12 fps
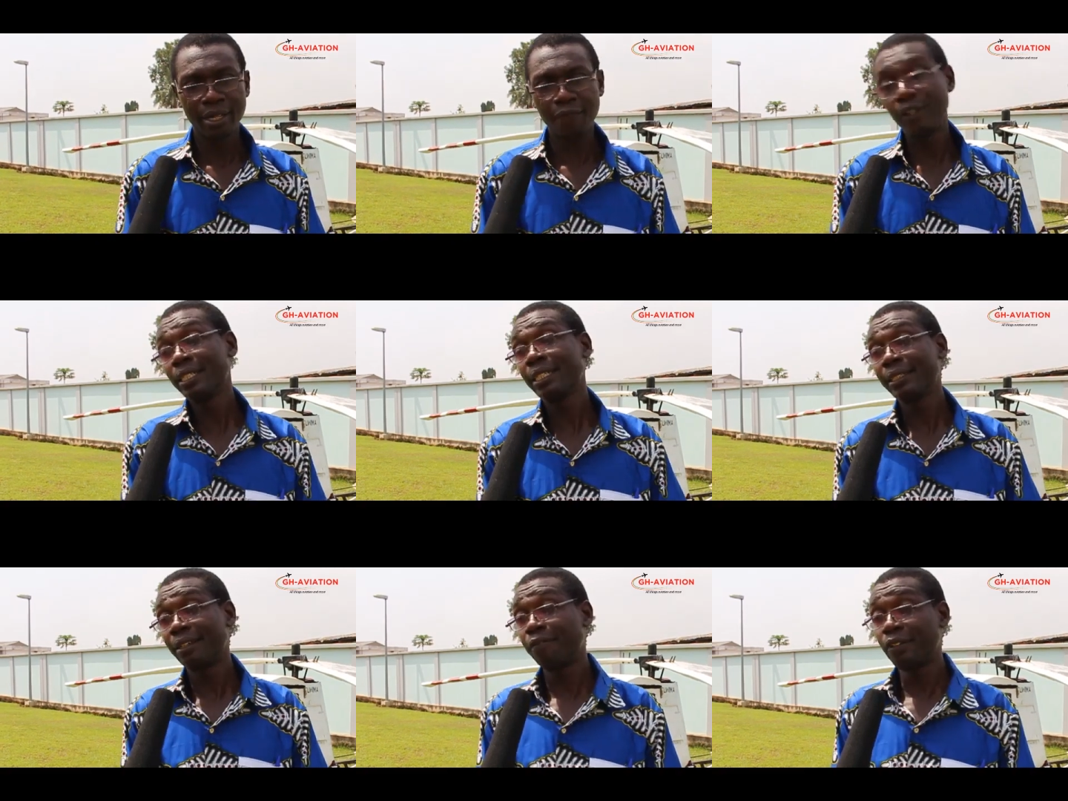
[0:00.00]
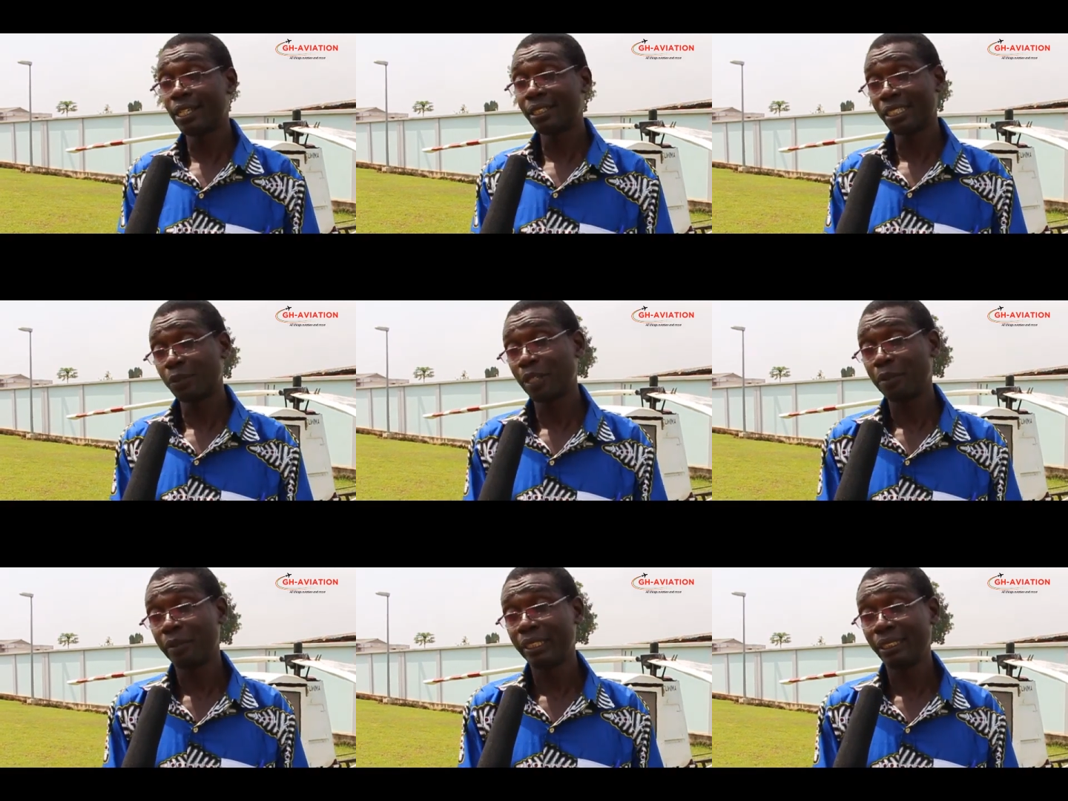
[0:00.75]
funded the first
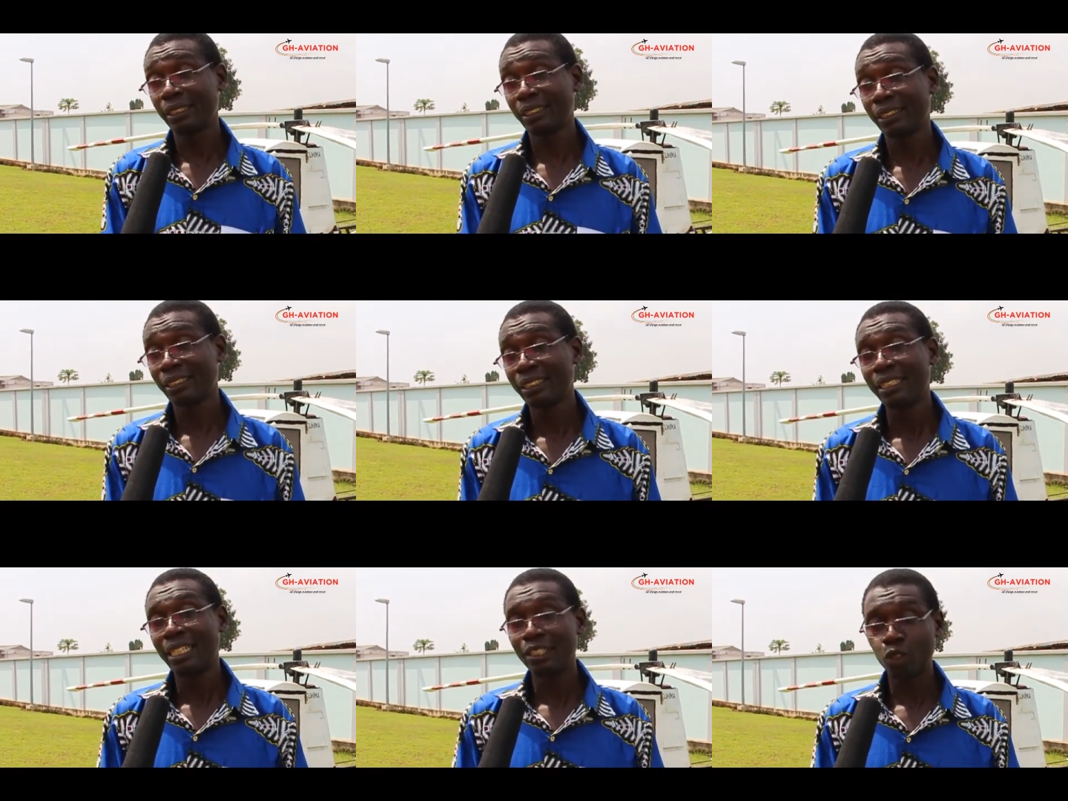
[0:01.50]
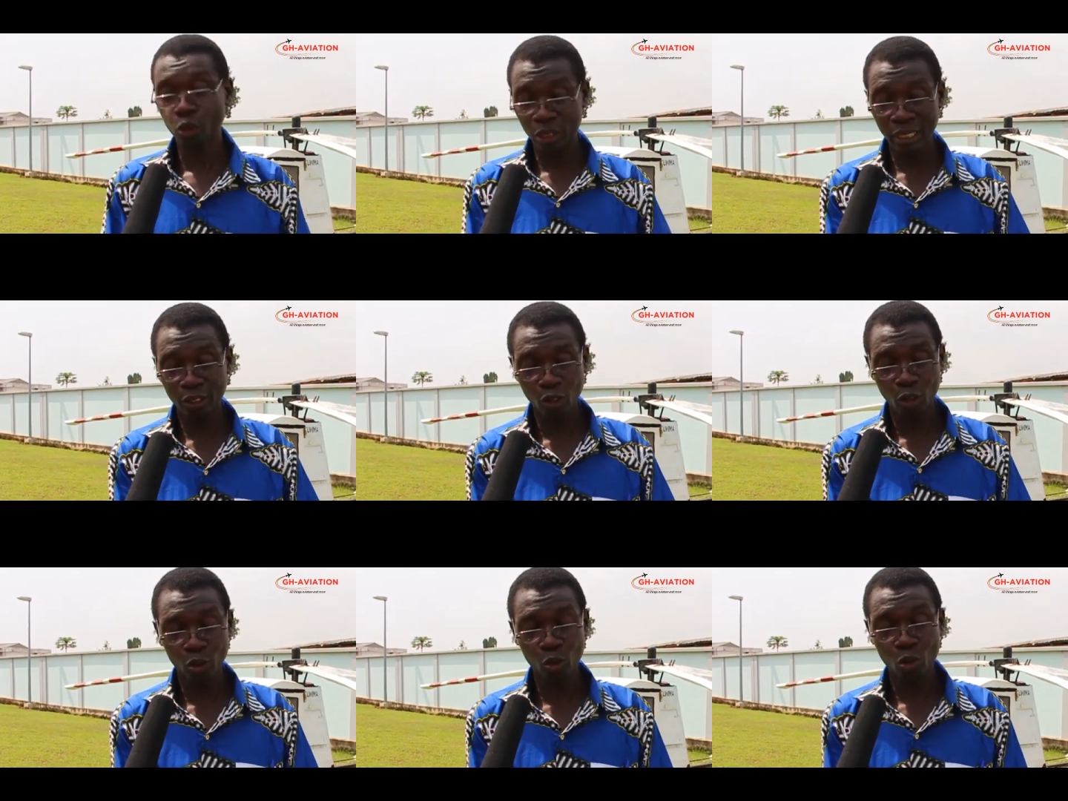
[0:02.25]
experiment. And so she is
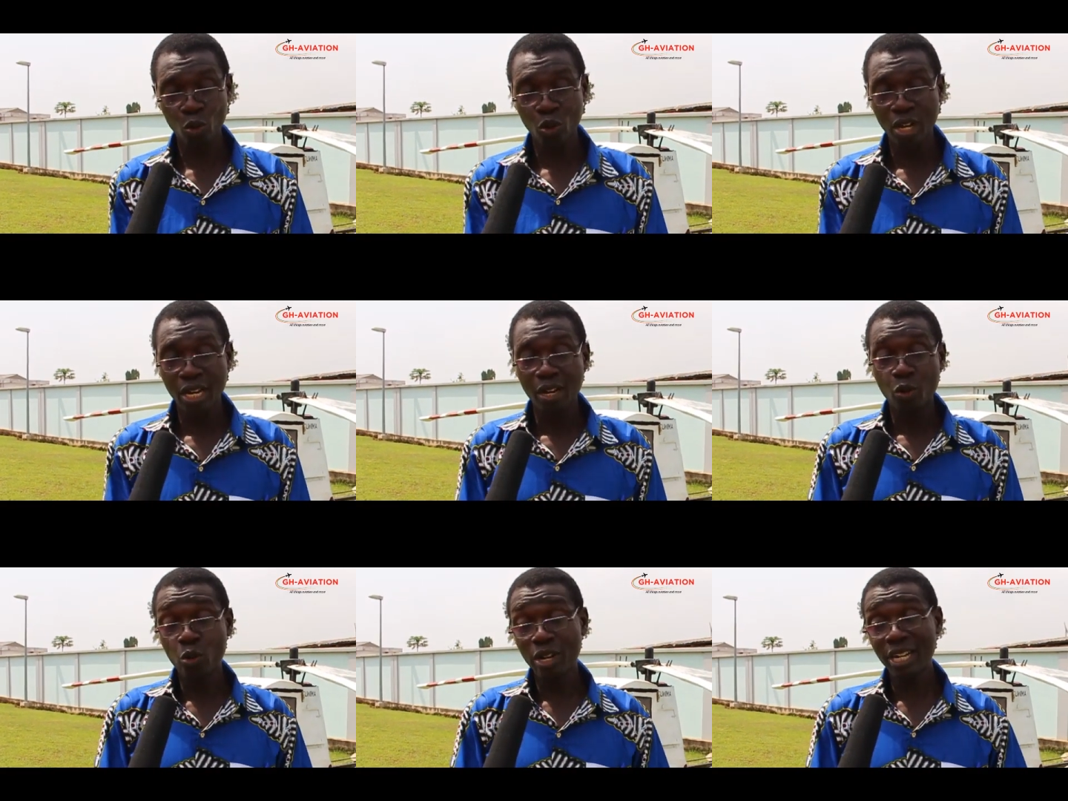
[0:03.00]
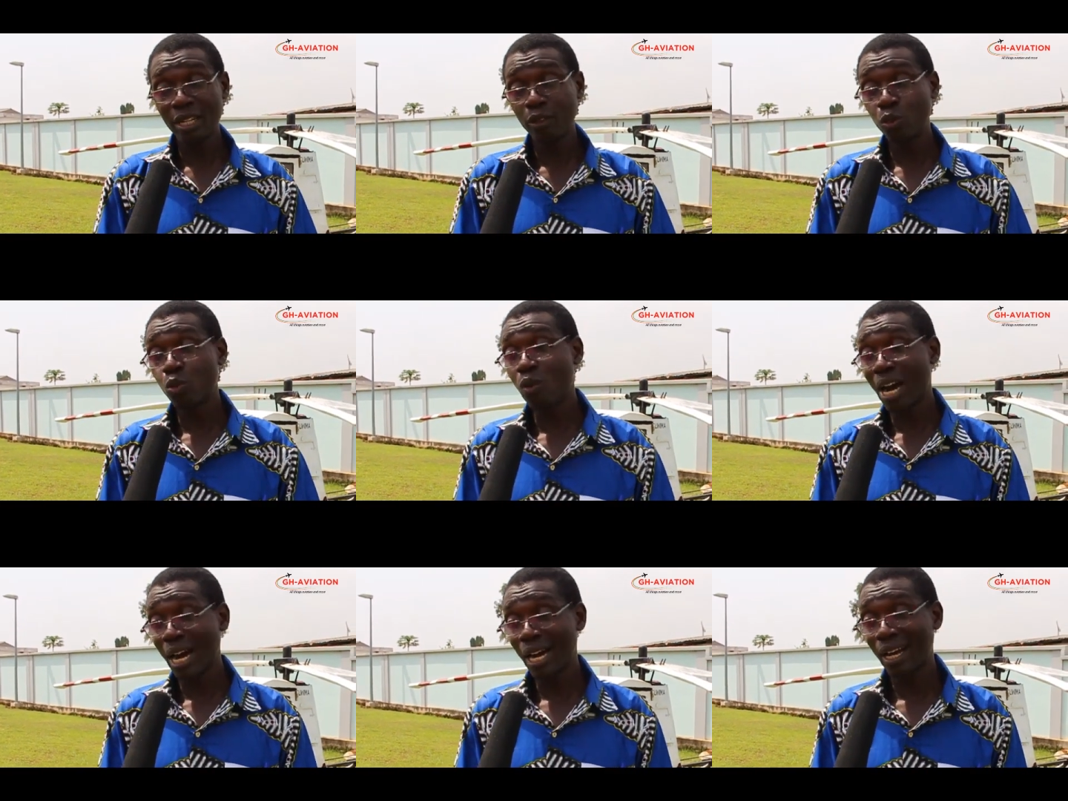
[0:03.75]
also Wiredua.